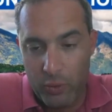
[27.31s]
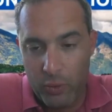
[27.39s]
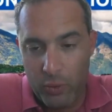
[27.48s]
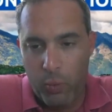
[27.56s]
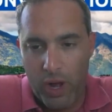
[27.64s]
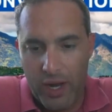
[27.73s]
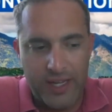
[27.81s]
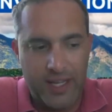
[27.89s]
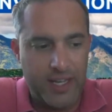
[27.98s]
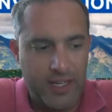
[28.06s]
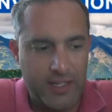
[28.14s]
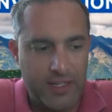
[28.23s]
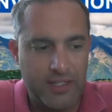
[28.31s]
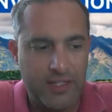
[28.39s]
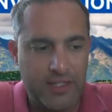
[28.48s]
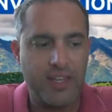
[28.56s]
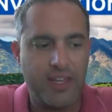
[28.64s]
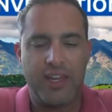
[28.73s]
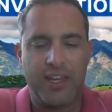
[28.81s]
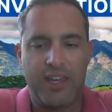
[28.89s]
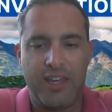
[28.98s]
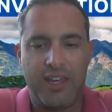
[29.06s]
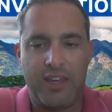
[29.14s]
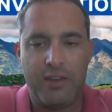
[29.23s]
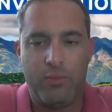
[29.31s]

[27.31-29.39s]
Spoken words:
what is the